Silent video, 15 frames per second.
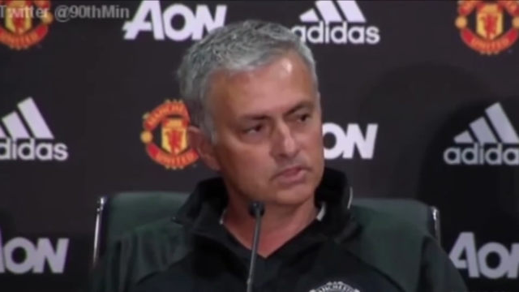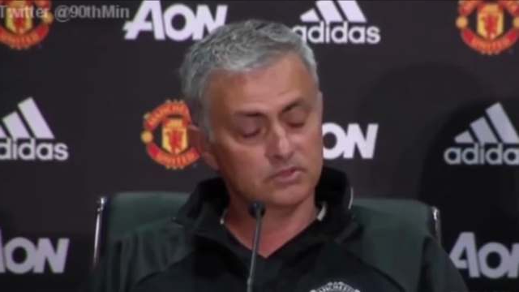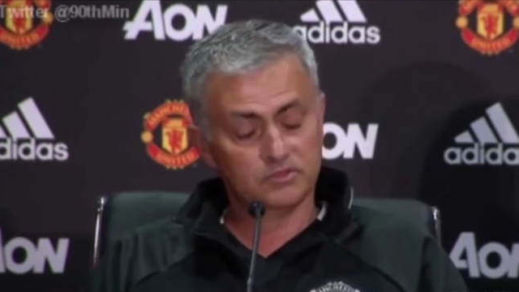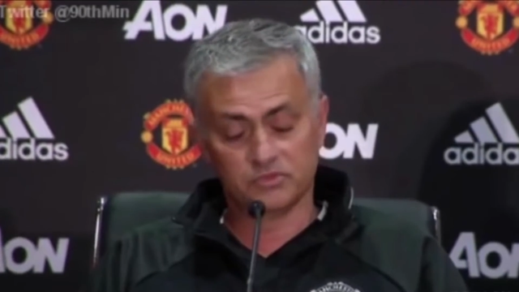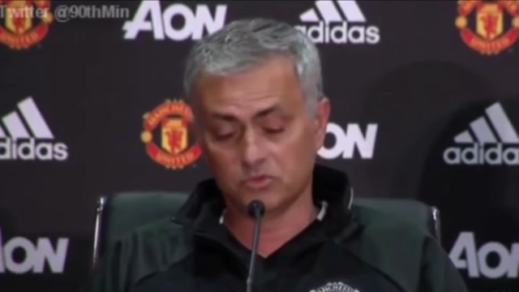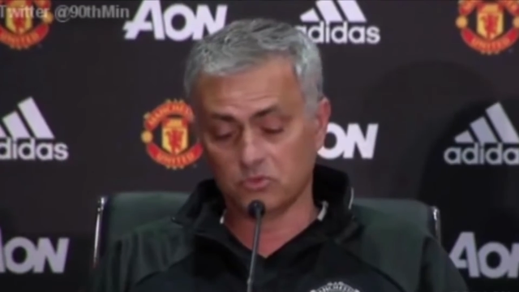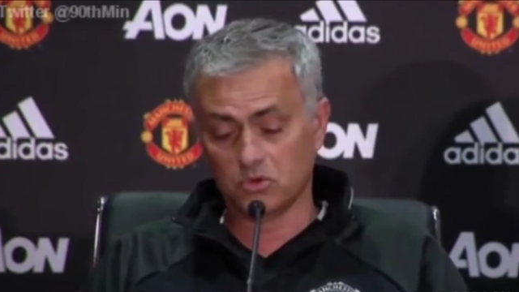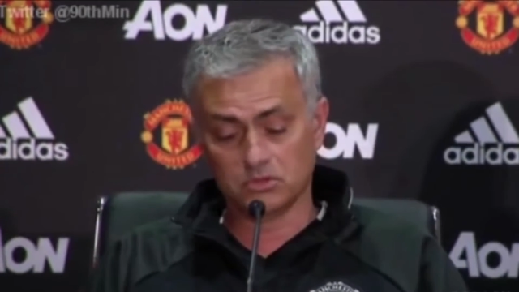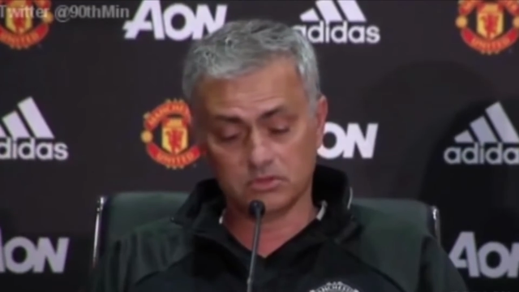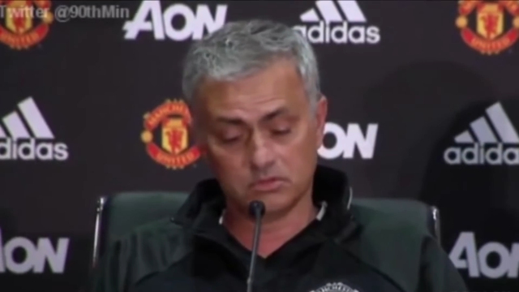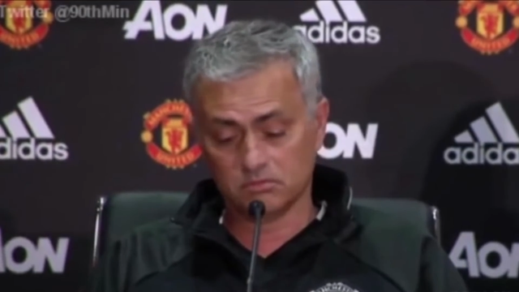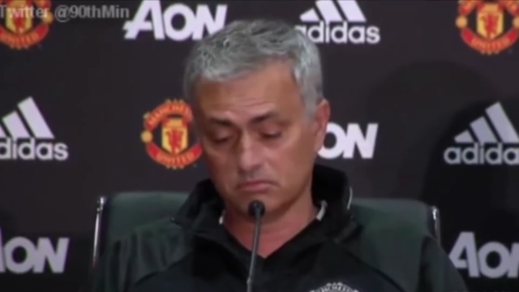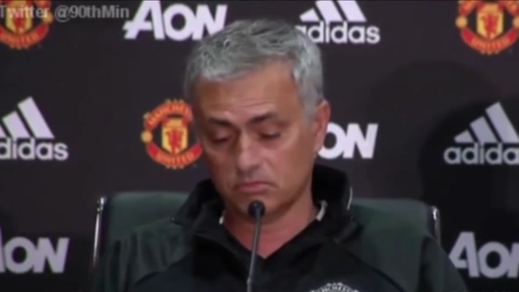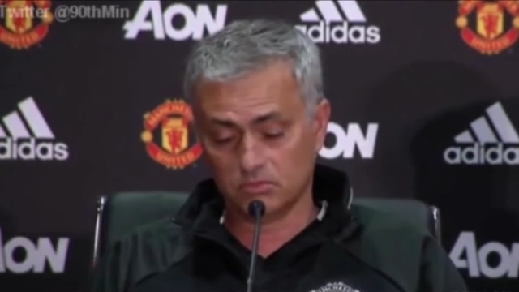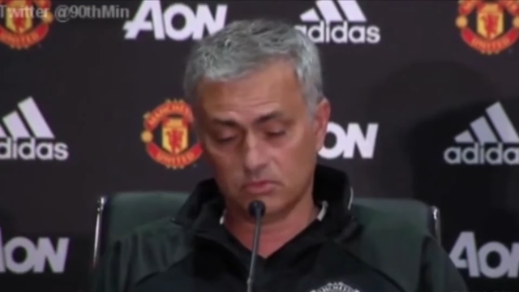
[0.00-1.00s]
If you
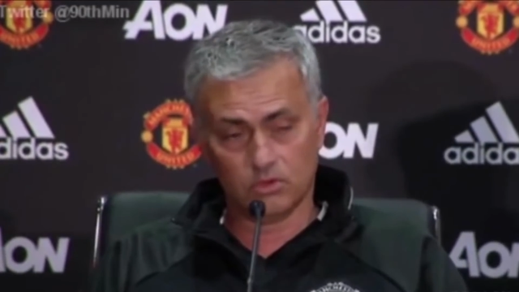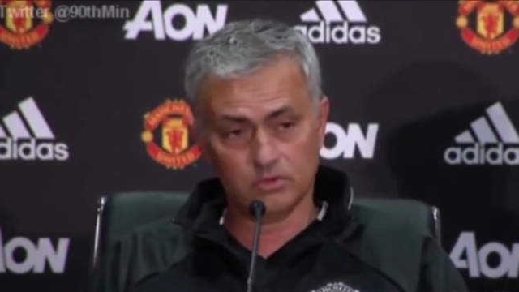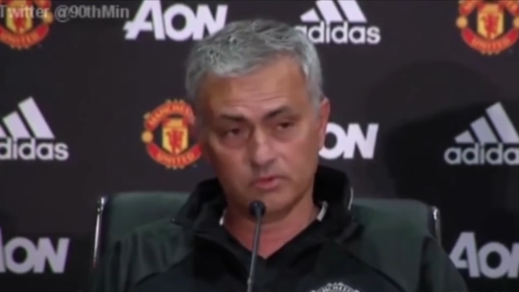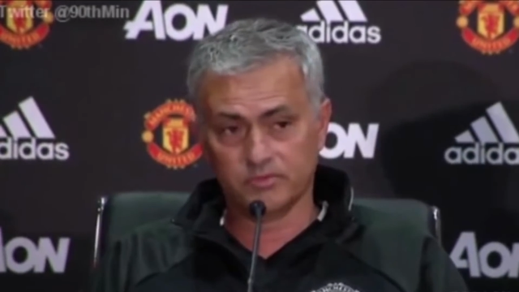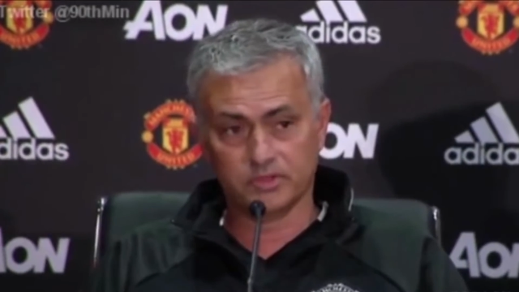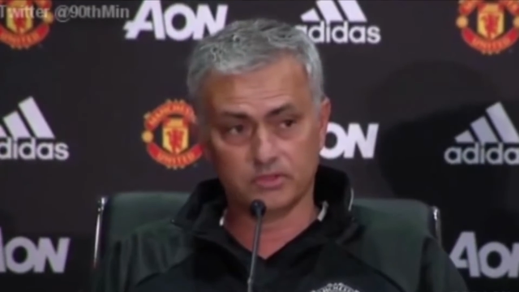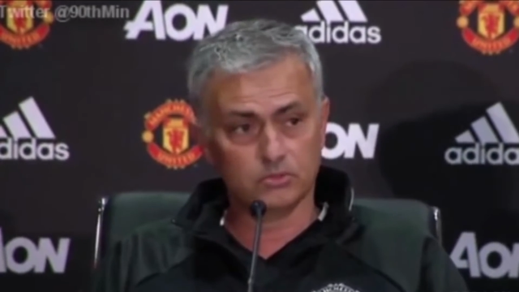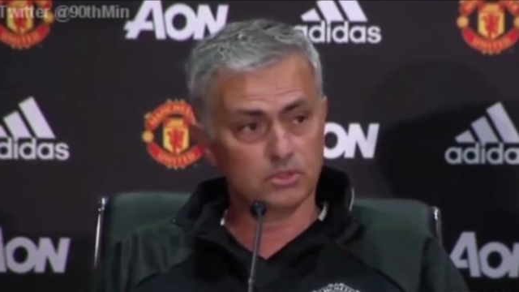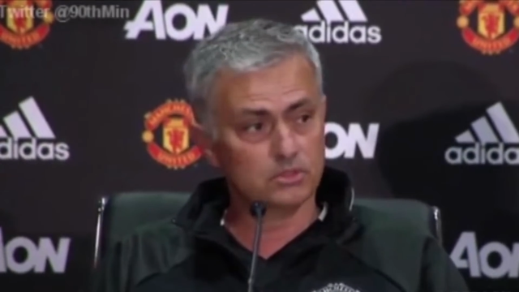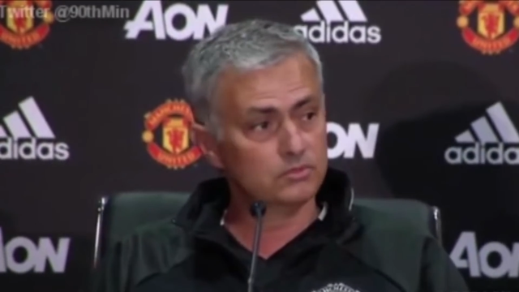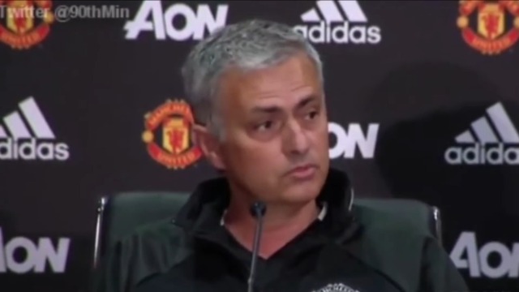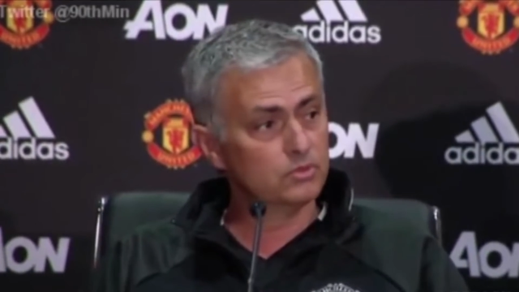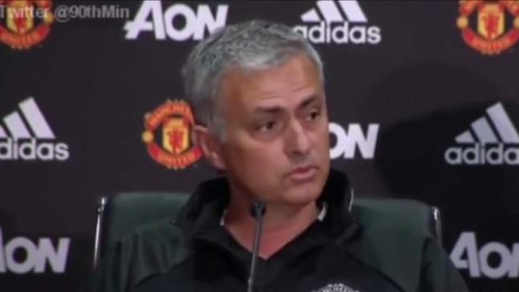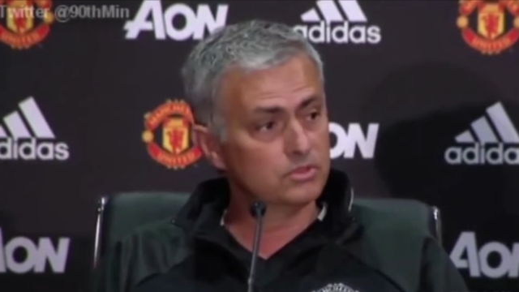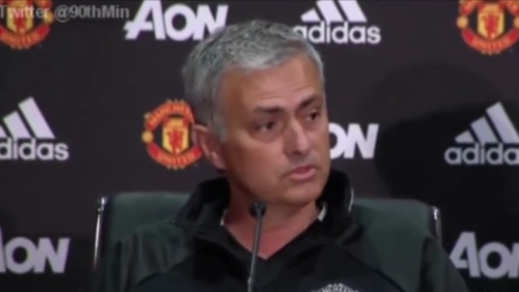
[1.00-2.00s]
want, or if any
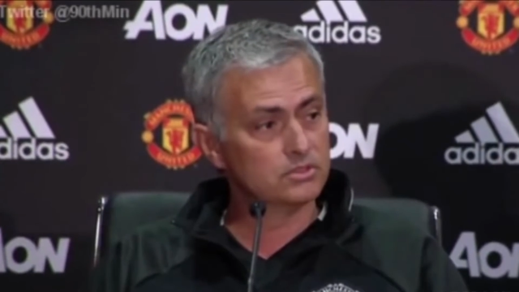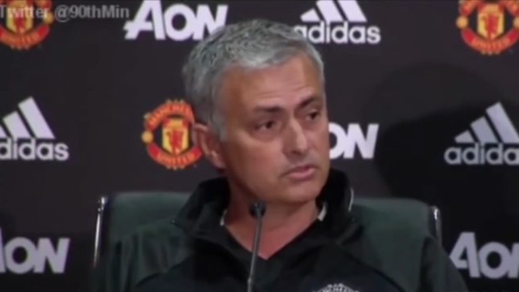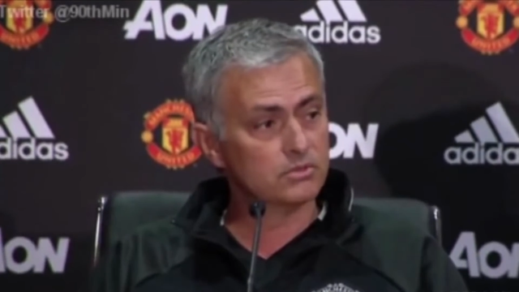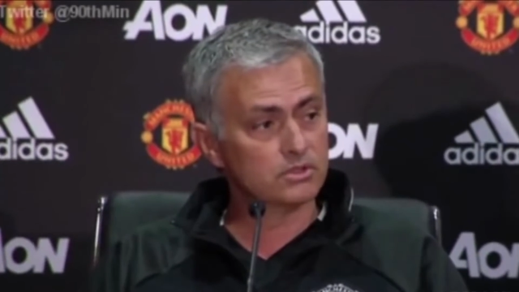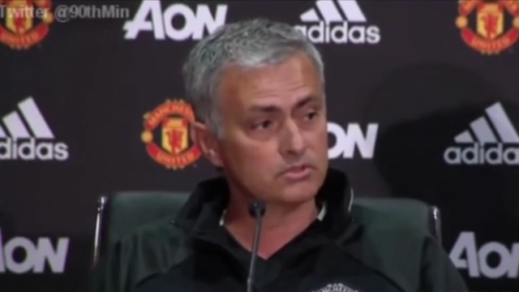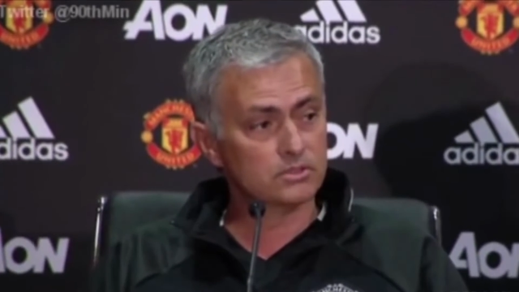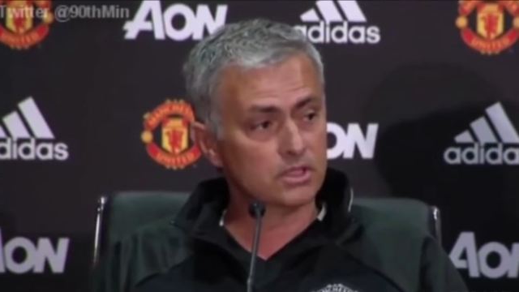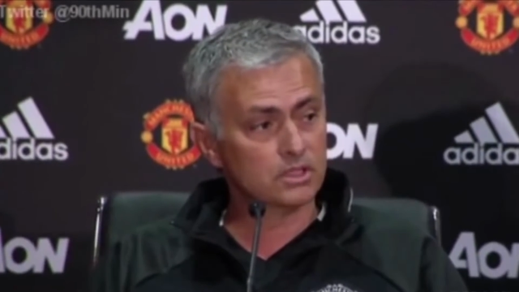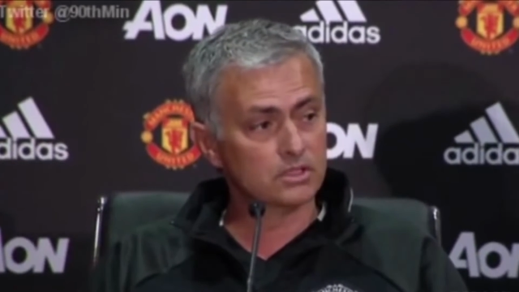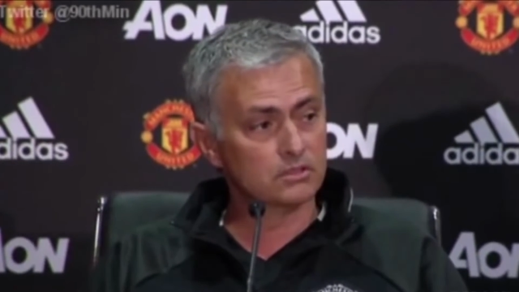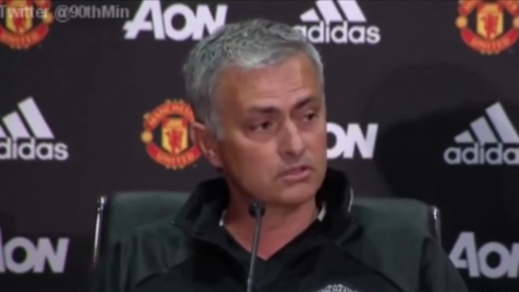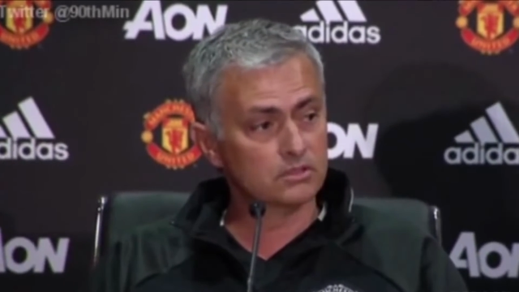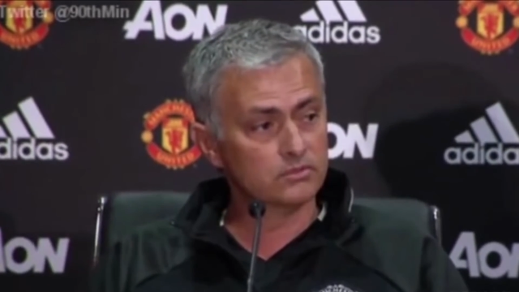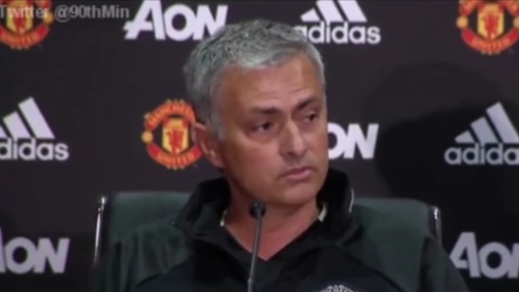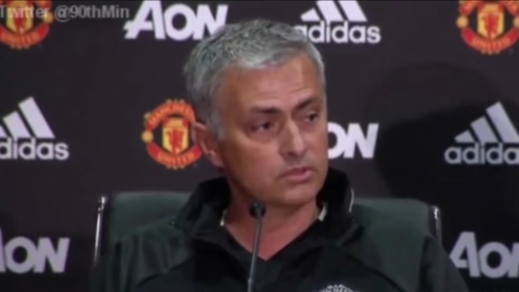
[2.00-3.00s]
one of you is interested, I
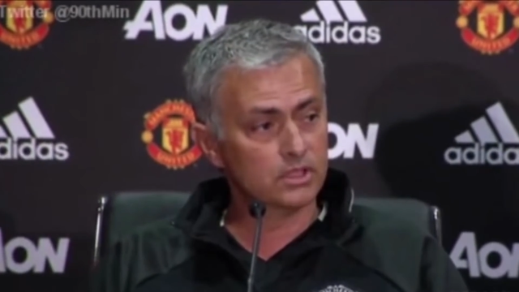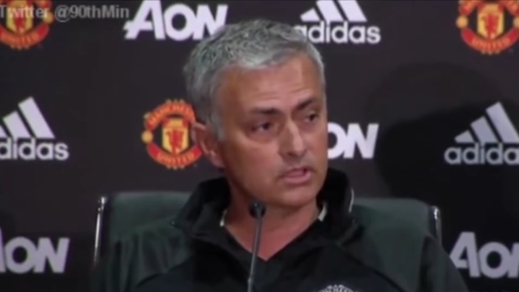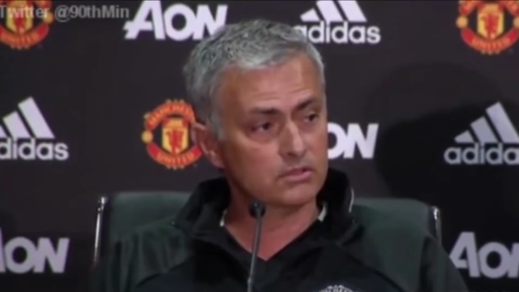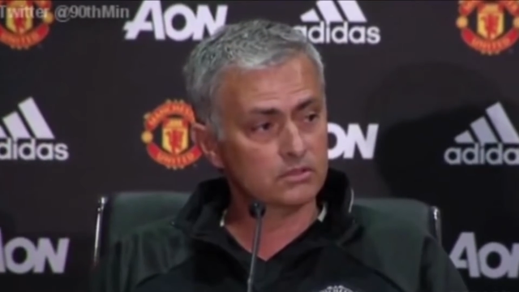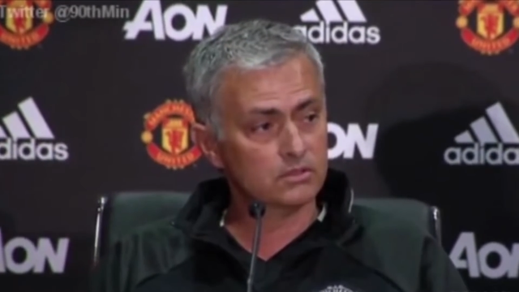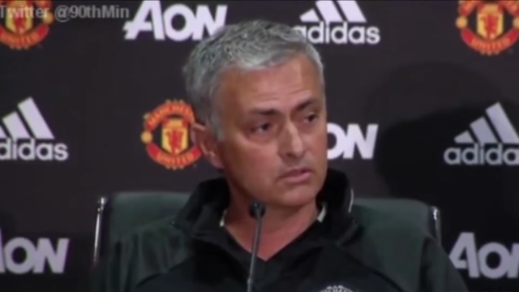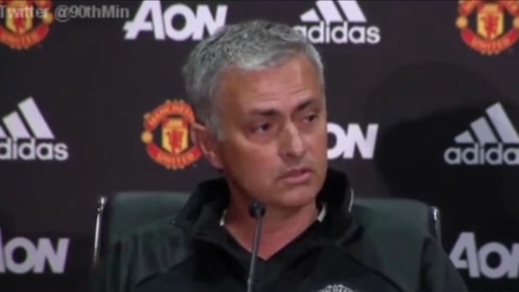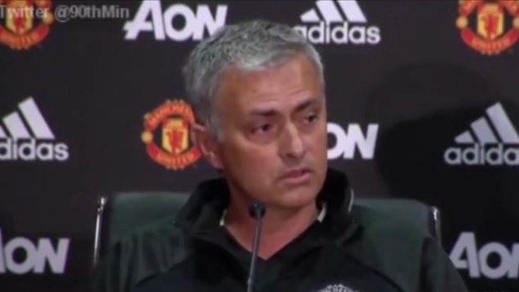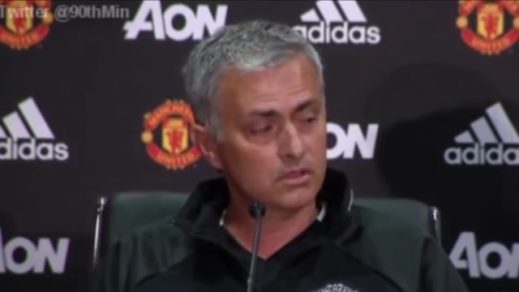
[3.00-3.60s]
can give you that.